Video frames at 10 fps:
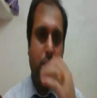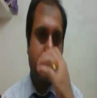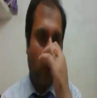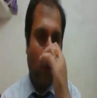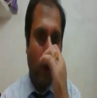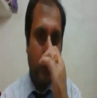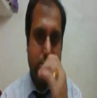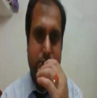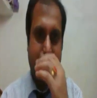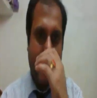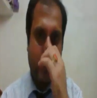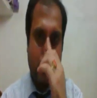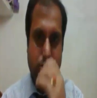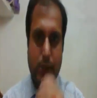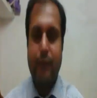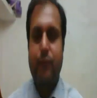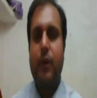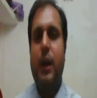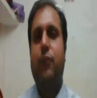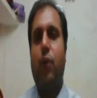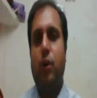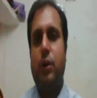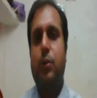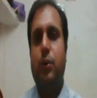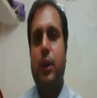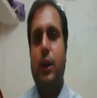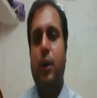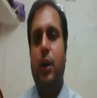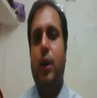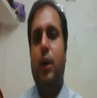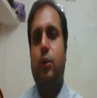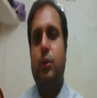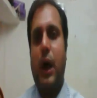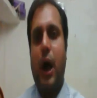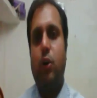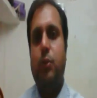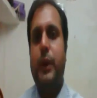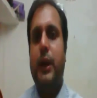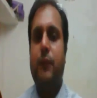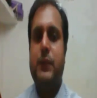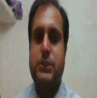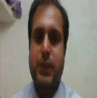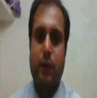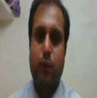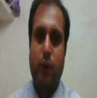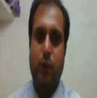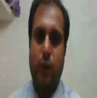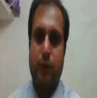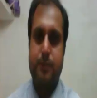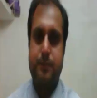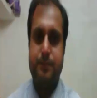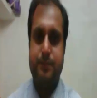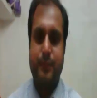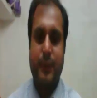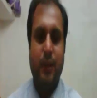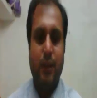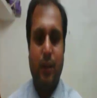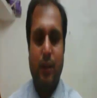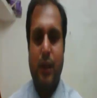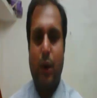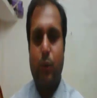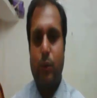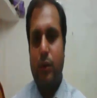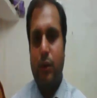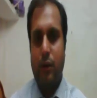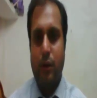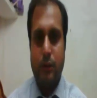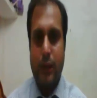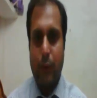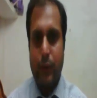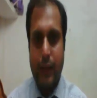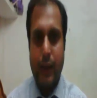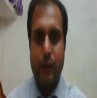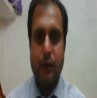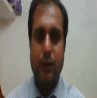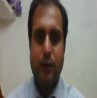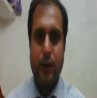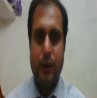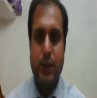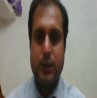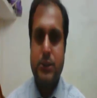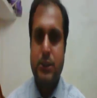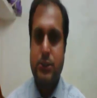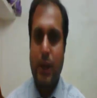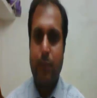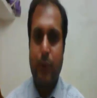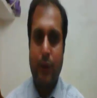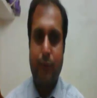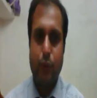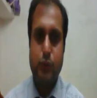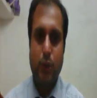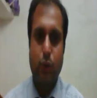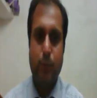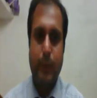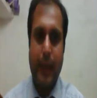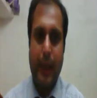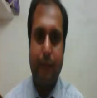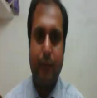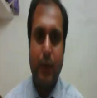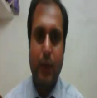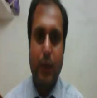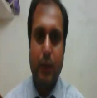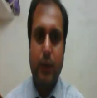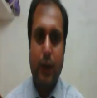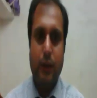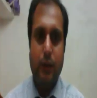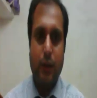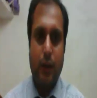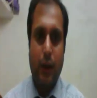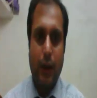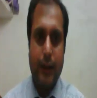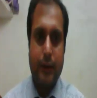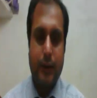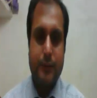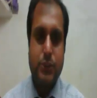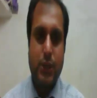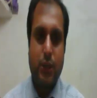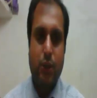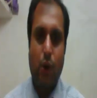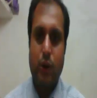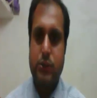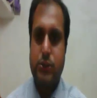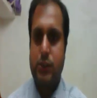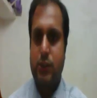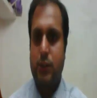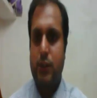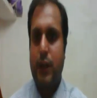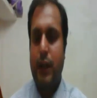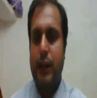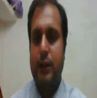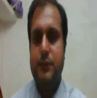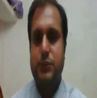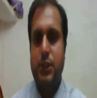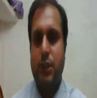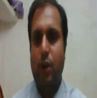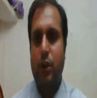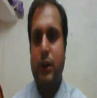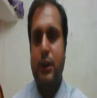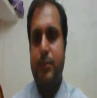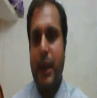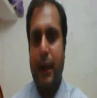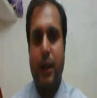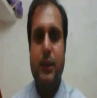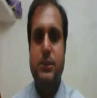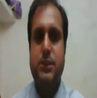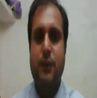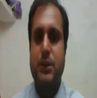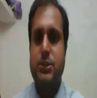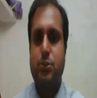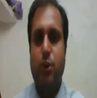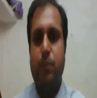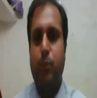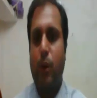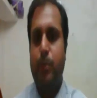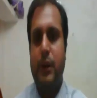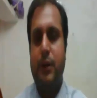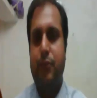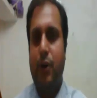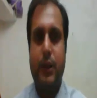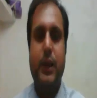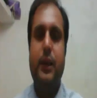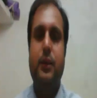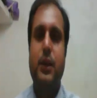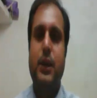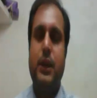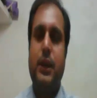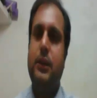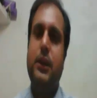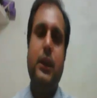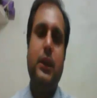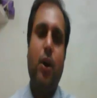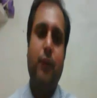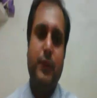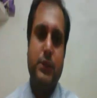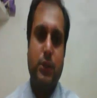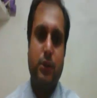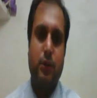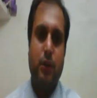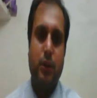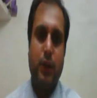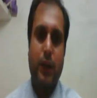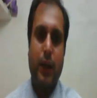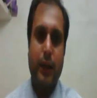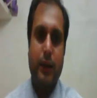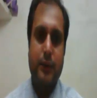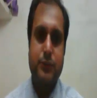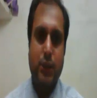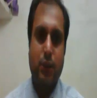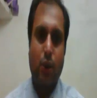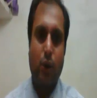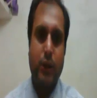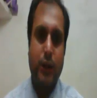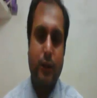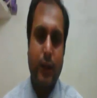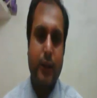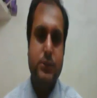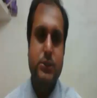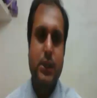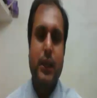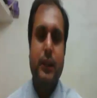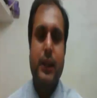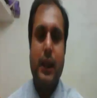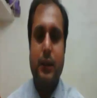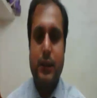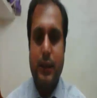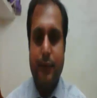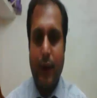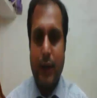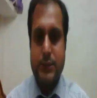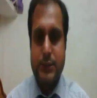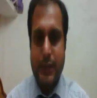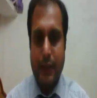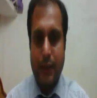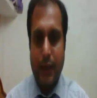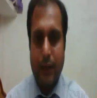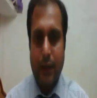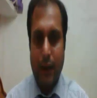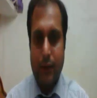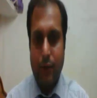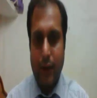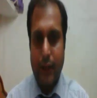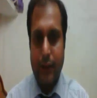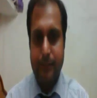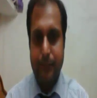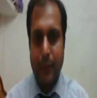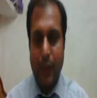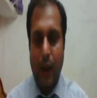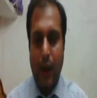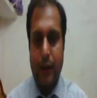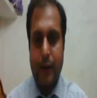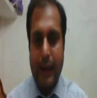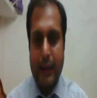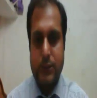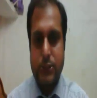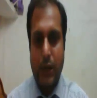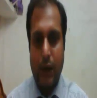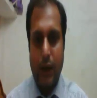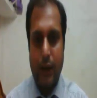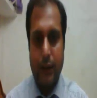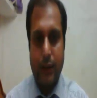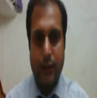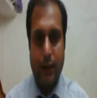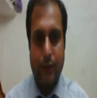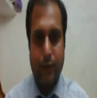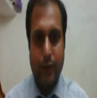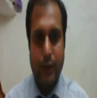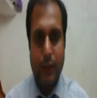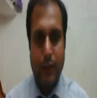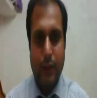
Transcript: So all these factors have contributed to the outbreak of the Second World War. Now here some confusion you may have. The collective security. The collective security mechanism was not properly working in the League of Nations. The collective security tells that if a single country attacks the another country,